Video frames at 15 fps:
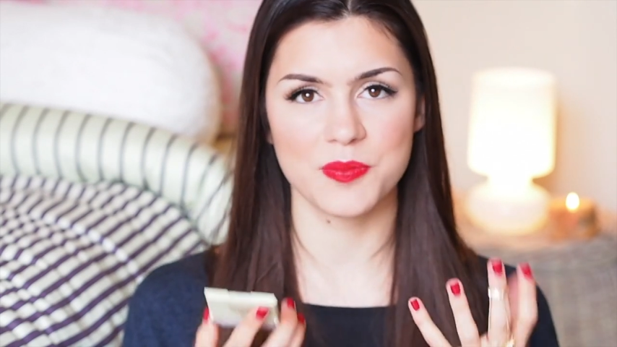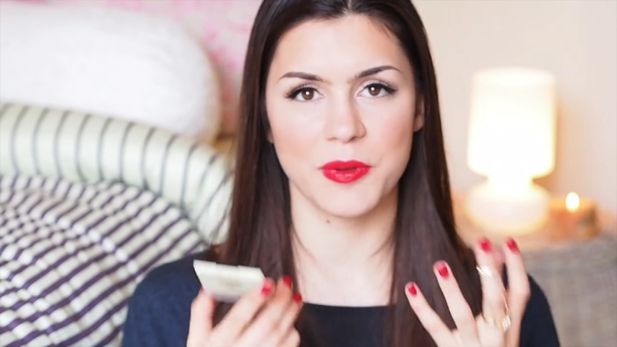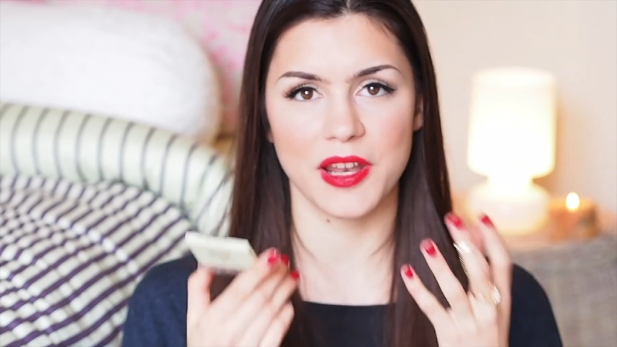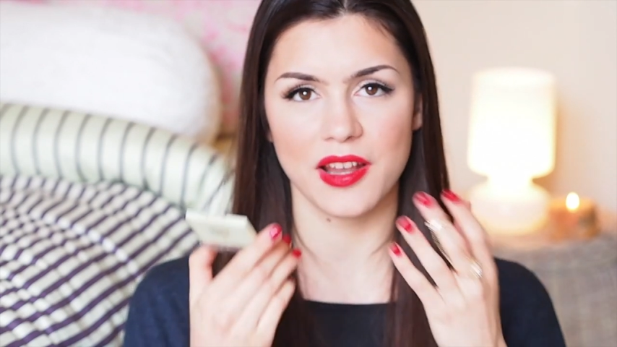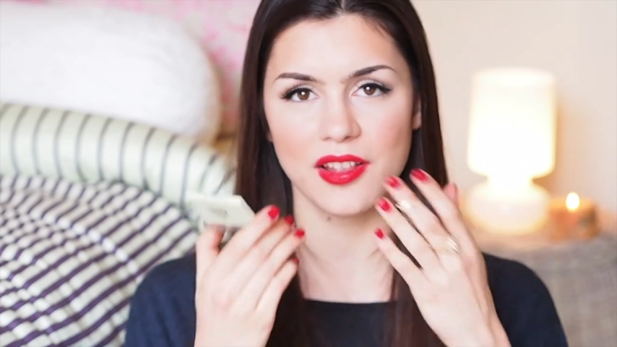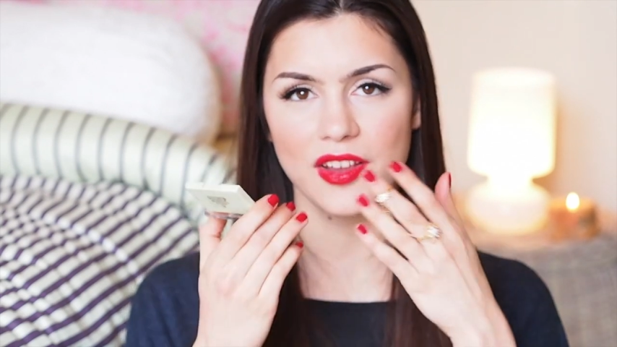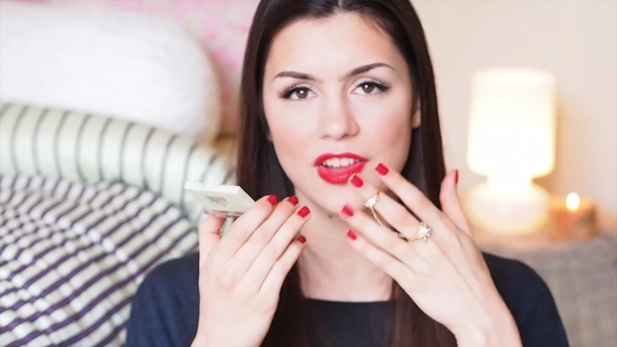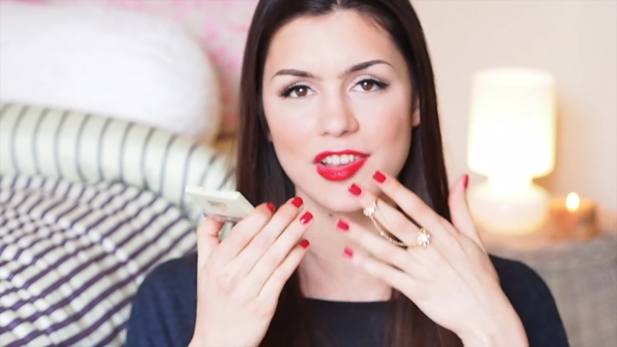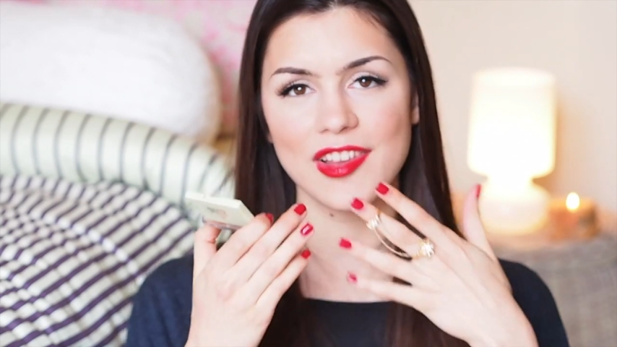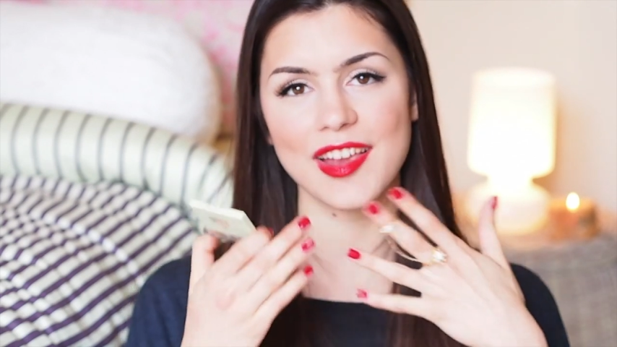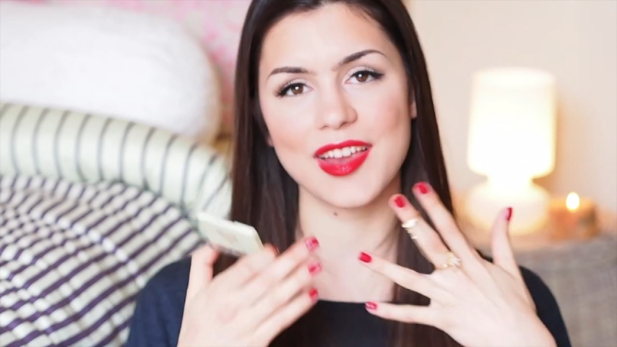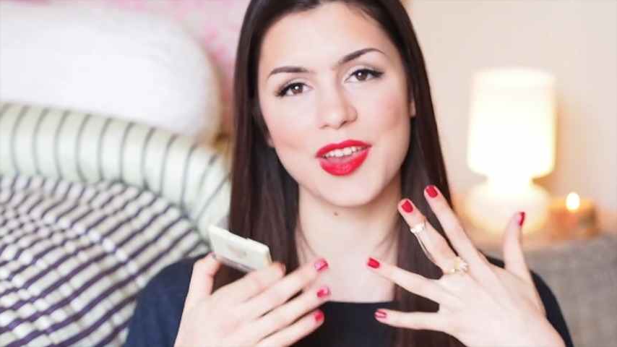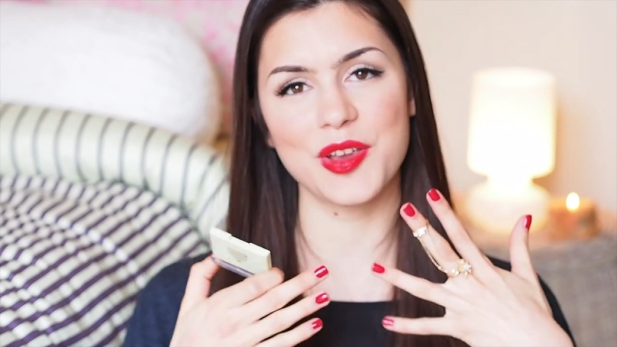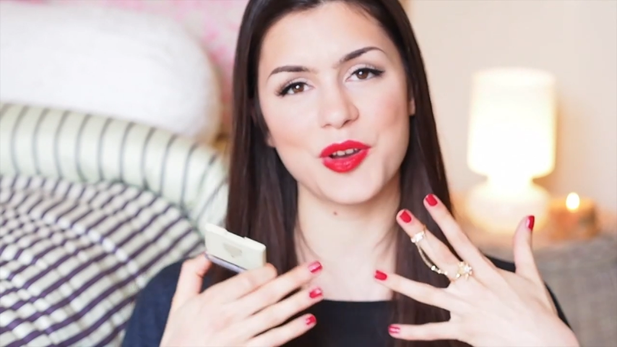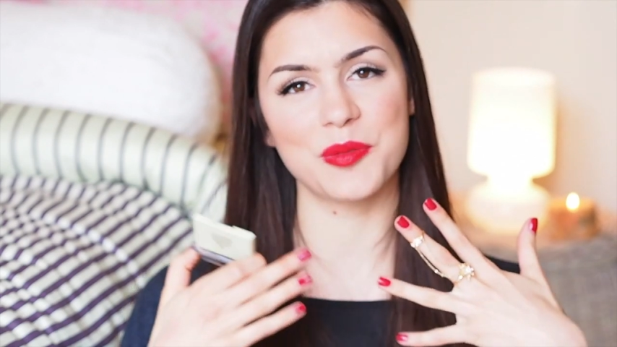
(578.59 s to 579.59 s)
but it looks
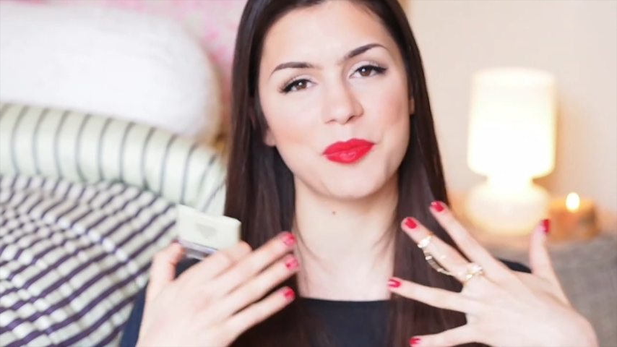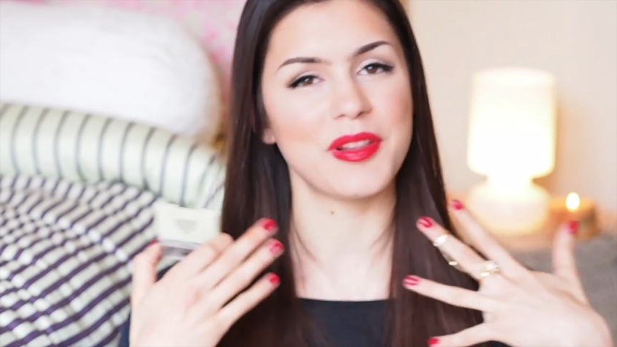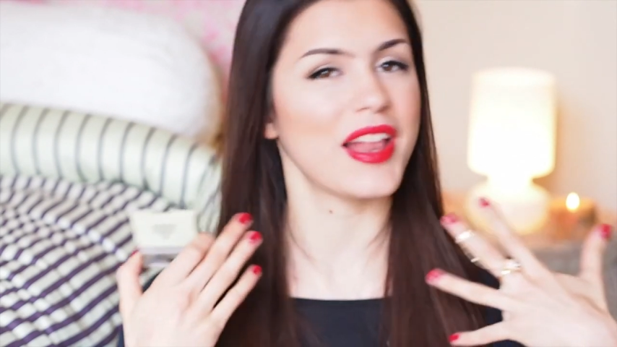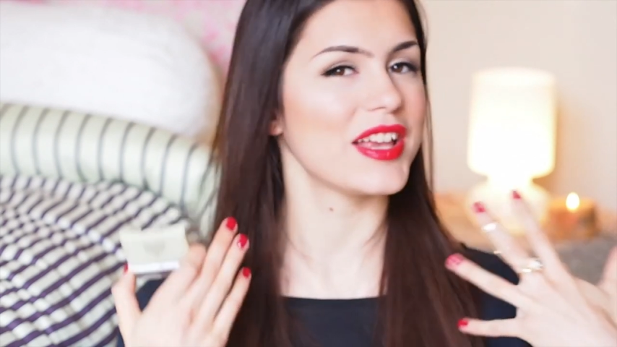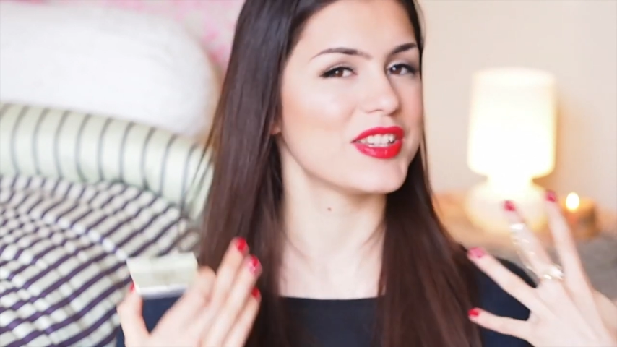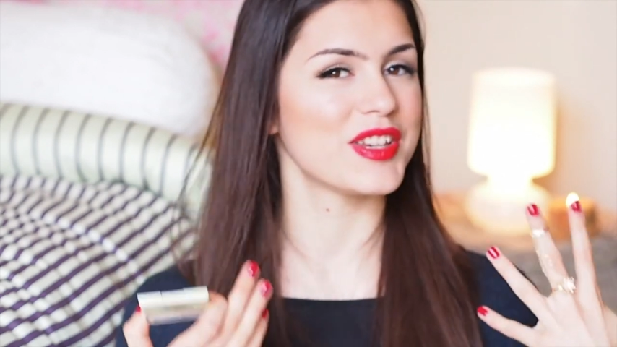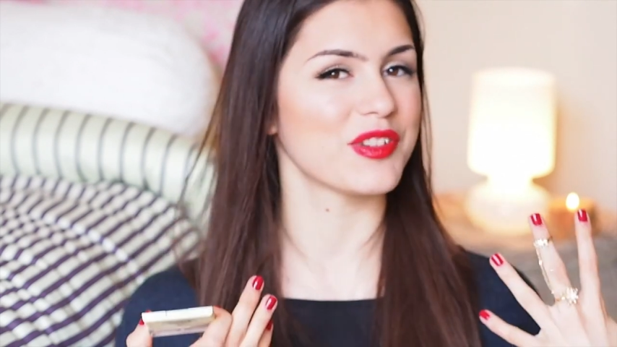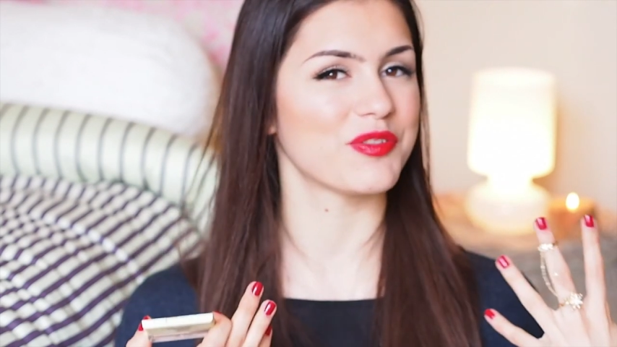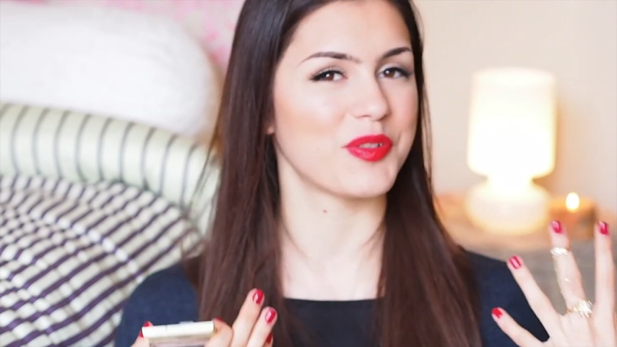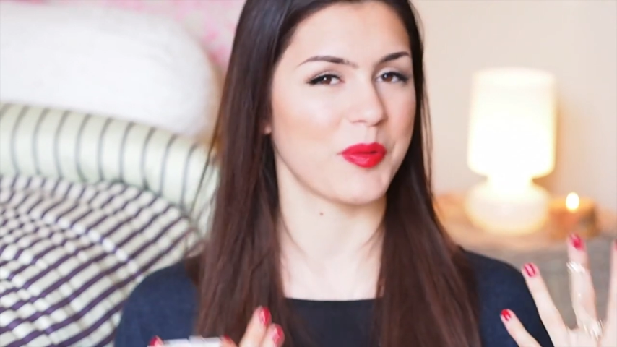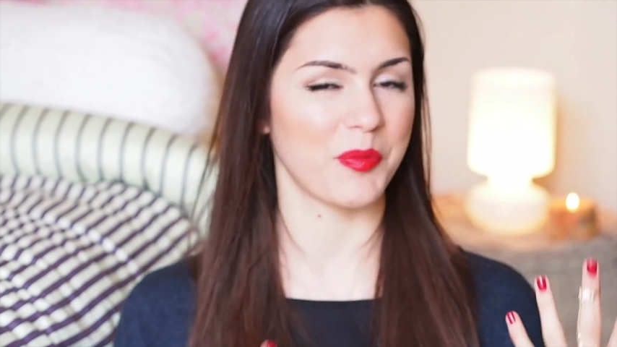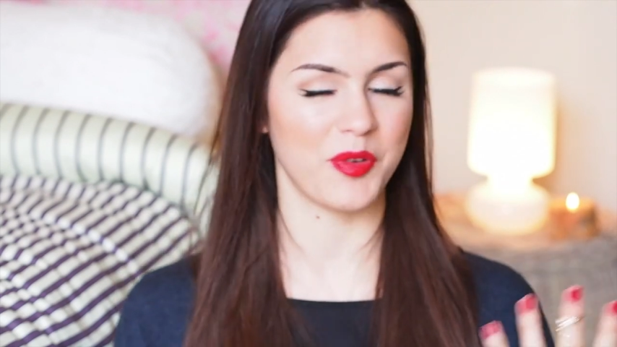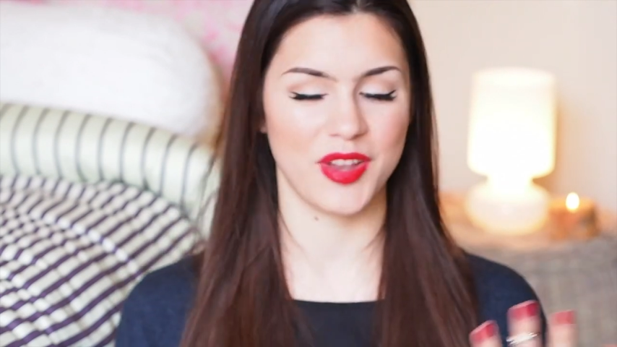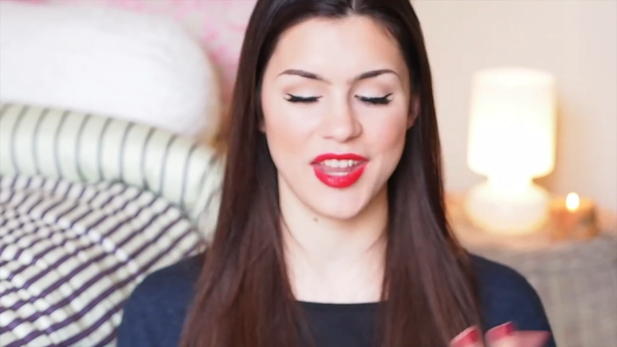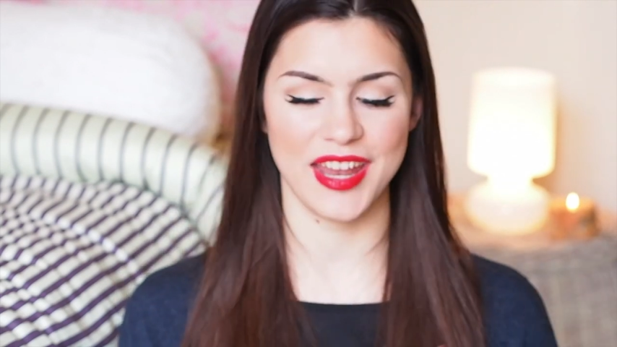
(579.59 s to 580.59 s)
like you're blushing
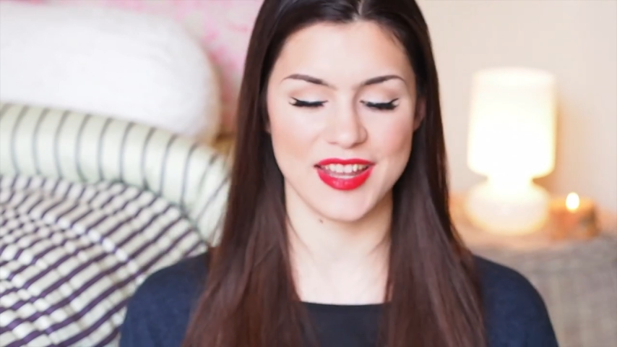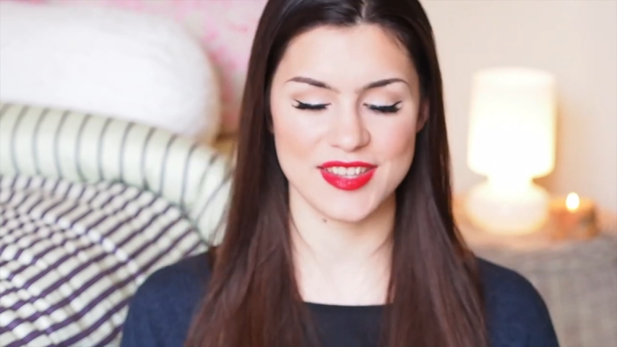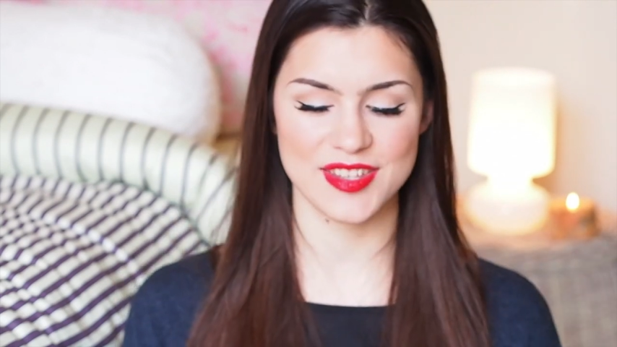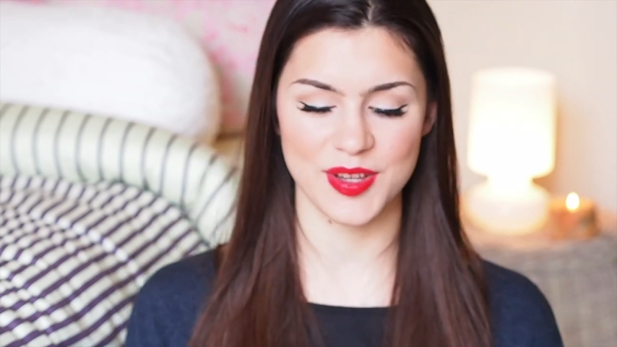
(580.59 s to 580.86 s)
from within,